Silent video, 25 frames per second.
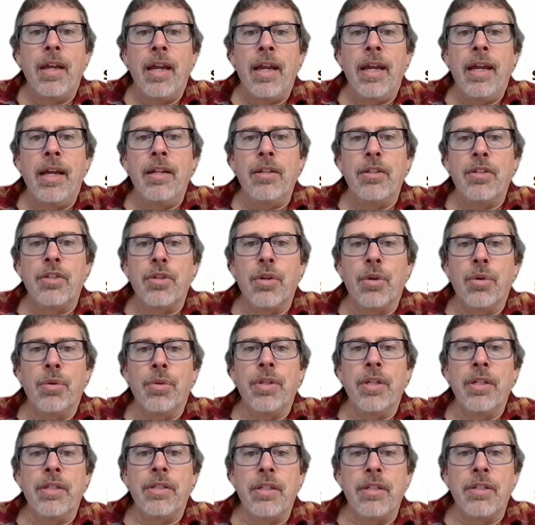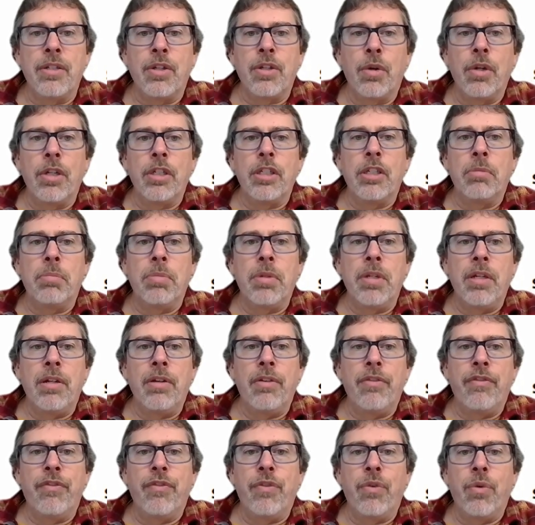and so this is going to be
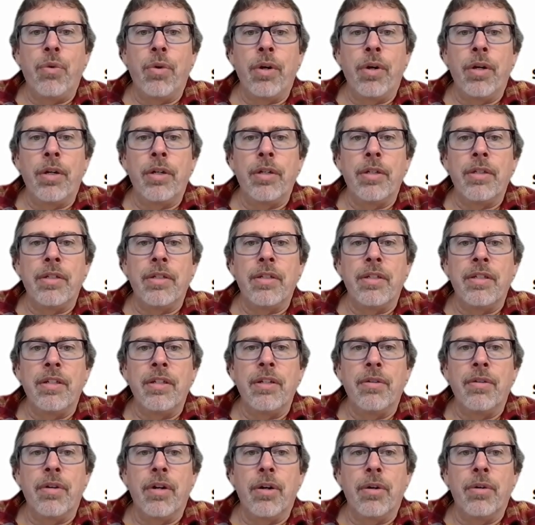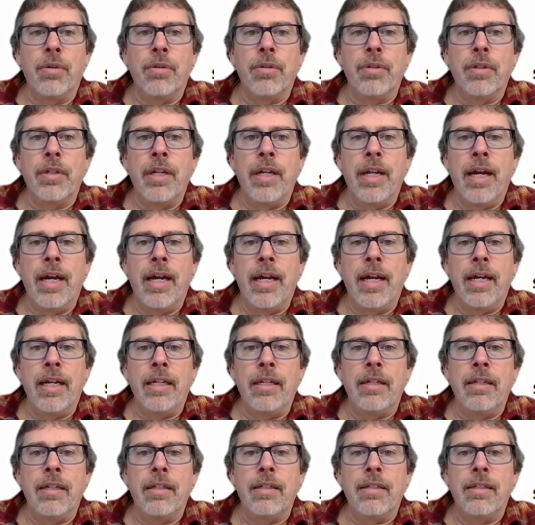
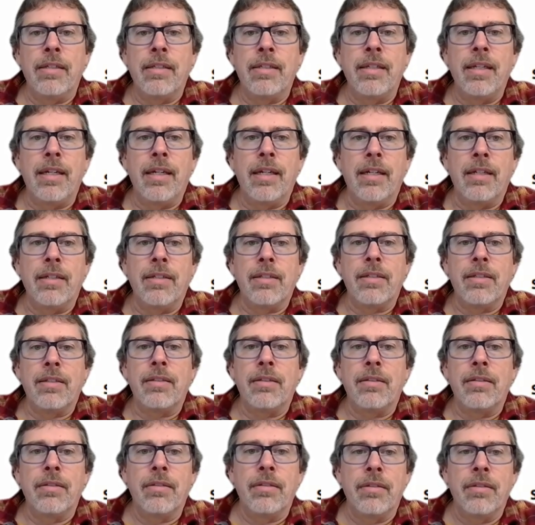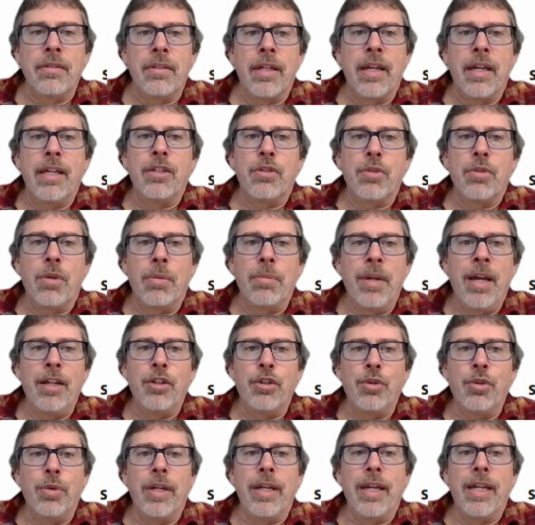4096. Okay, so I'm not
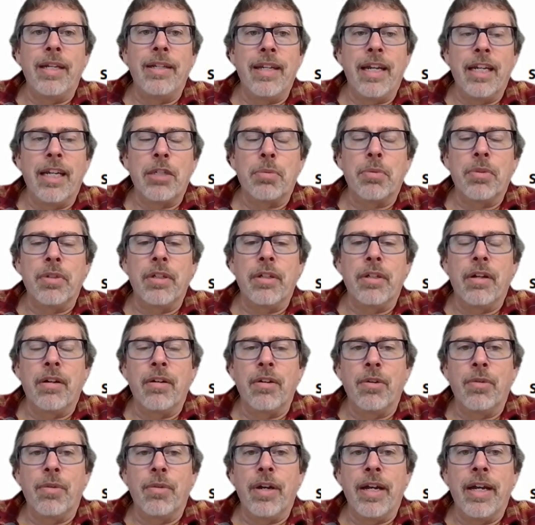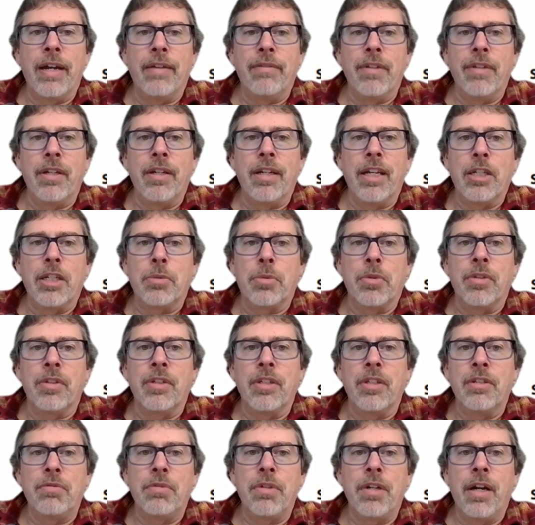doing a decimal here. I don't know why I have the decimal.
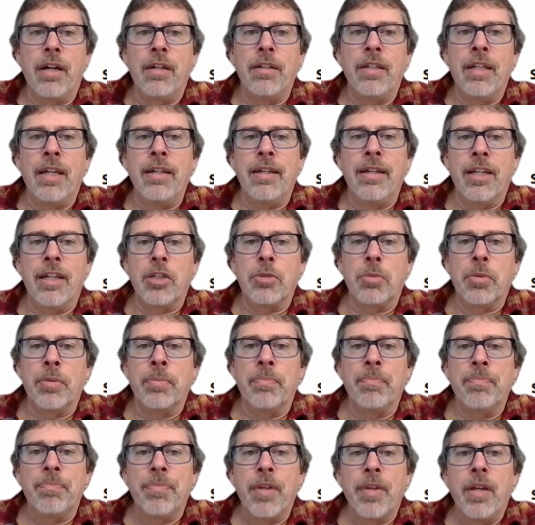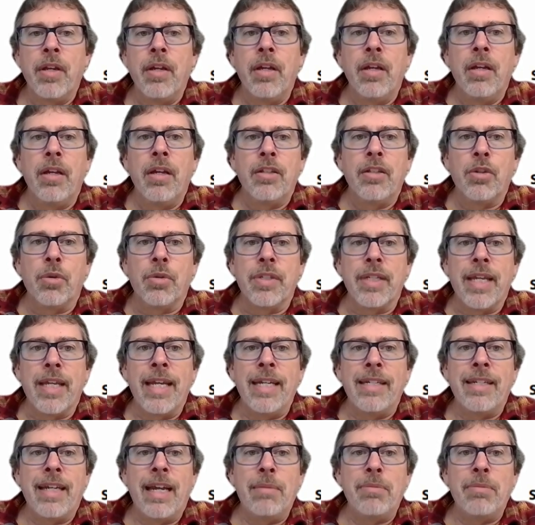Disregard that decimal. So it's
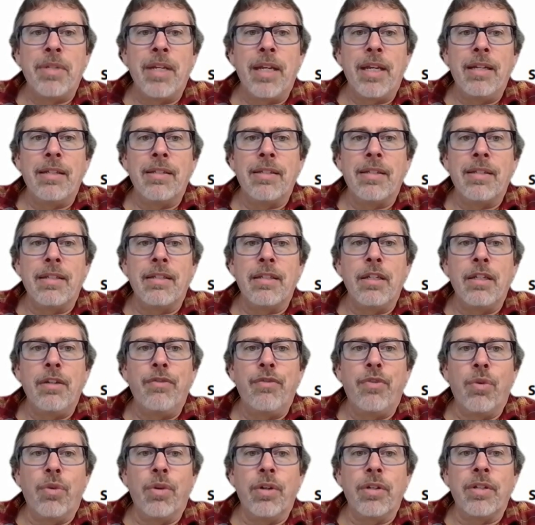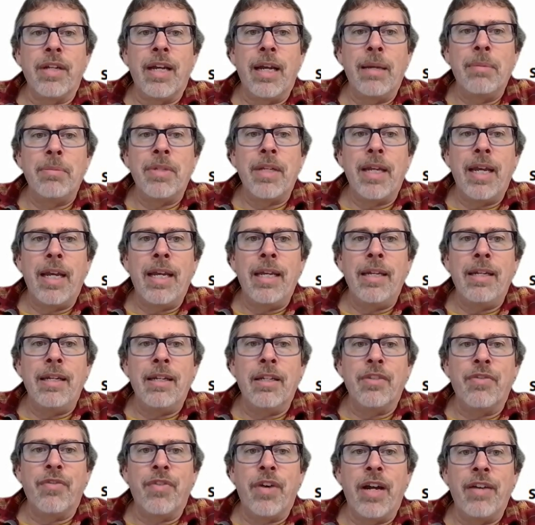8 times 8 is 64, times 8
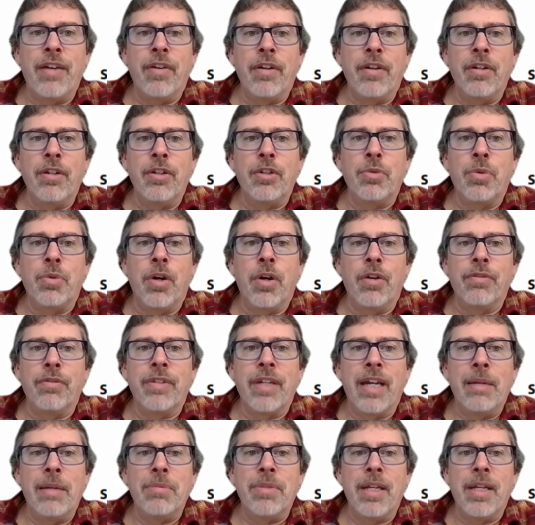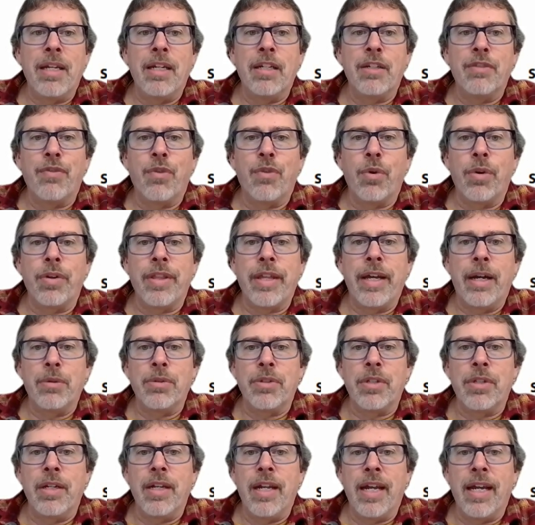is 512, times 8 is
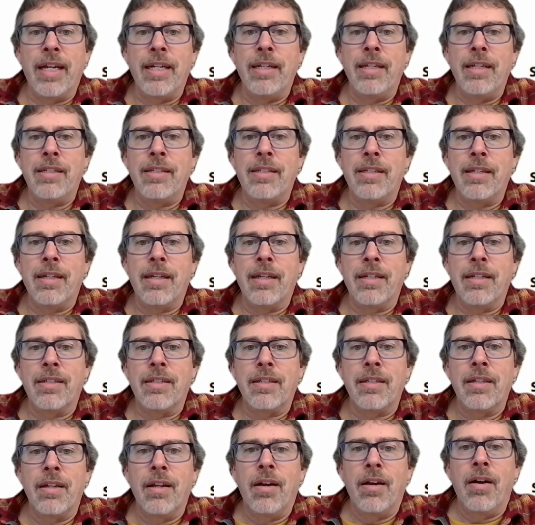4096,